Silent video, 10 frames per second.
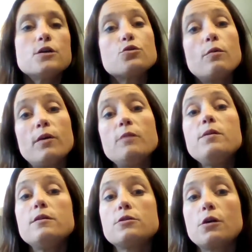So it might
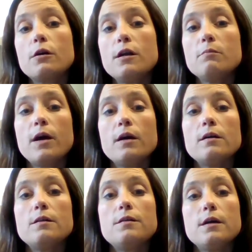be starting
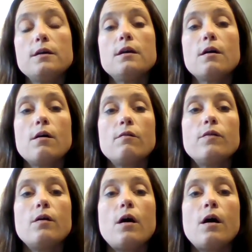by thinking
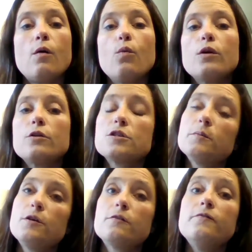of what are
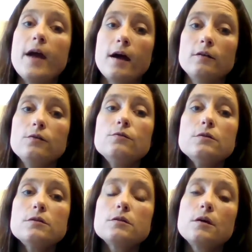some of your
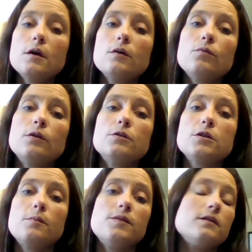values? What are
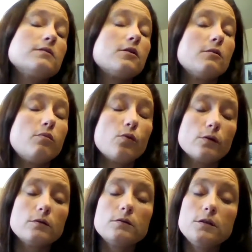some things that are
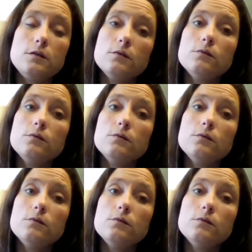important to